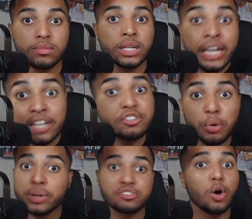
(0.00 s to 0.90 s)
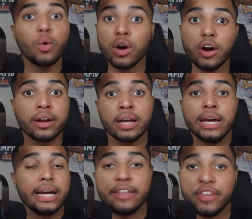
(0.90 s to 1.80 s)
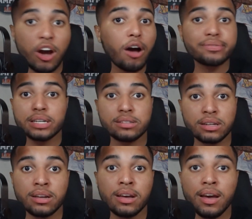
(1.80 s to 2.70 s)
He's doing so good in the offseason.